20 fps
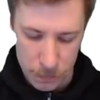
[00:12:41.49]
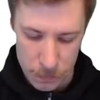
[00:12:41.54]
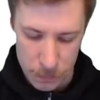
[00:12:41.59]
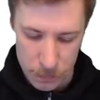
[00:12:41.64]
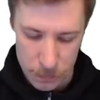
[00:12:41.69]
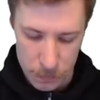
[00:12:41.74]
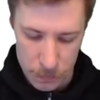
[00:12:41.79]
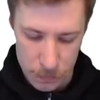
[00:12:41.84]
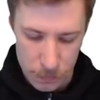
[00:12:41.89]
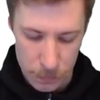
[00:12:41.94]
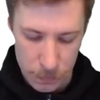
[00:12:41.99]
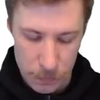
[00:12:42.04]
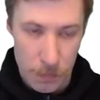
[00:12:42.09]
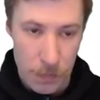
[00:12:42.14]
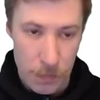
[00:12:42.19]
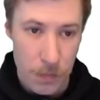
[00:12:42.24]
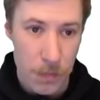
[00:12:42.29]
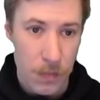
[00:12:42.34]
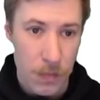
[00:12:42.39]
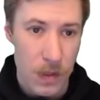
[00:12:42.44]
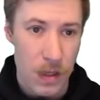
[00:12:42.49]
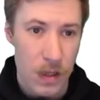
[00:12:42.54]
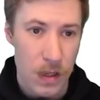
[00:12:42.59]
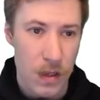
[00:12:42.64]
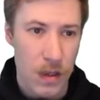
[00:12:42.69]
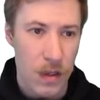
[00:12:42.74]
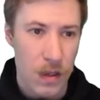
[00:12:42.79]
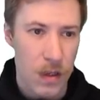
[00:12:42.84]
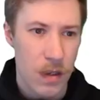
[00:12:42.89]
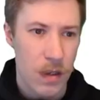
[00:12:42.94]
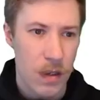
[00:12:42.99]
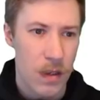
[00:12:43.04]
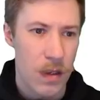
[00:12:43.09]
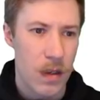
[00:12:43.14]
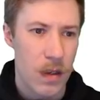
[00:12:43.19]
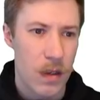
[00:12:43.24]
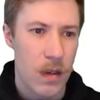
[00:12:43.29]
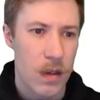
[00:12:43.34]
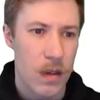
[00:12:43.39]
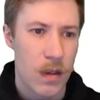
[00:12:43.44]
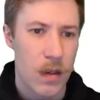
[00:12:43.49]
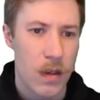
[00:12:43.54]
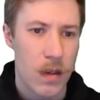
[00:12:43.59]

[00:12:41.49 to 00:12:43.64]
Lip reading: (no one is talking)